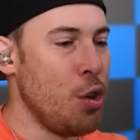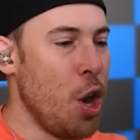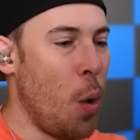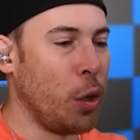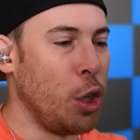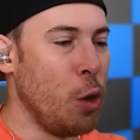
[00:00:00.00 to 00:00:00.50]
You
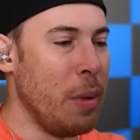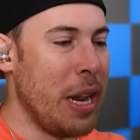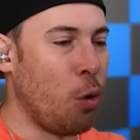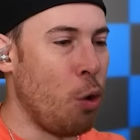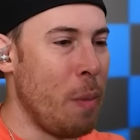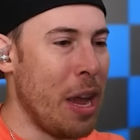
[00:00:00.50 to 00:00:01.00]
know what to do,
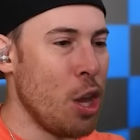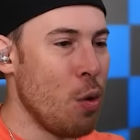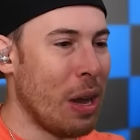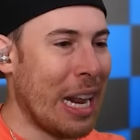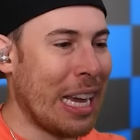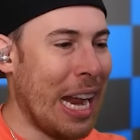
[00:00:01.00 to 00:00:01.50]
mini crewmate.
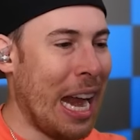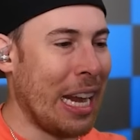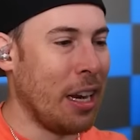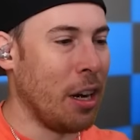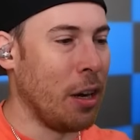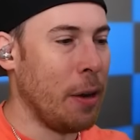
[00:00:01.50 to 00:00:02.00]
You gotta get out
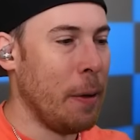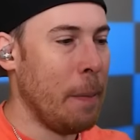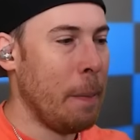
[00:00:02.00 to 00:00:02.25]
of here.